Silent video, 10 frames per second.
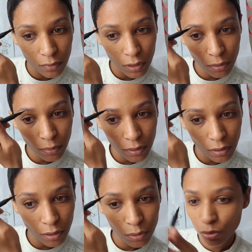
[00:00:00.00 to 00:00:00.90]
Don't want to
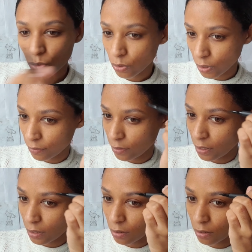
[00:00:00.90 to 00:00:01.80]
go too
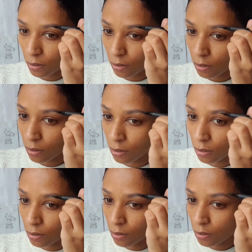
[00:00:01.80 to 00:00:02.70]
heavy-handed.
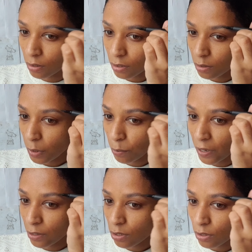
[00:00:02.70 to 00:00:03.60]
Because my
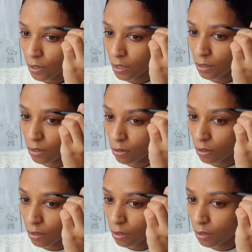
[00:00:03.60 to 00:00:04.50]
brows are already
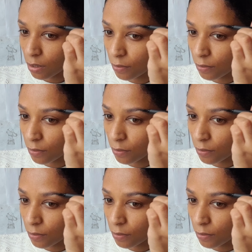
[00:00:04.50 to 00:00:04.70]
dark.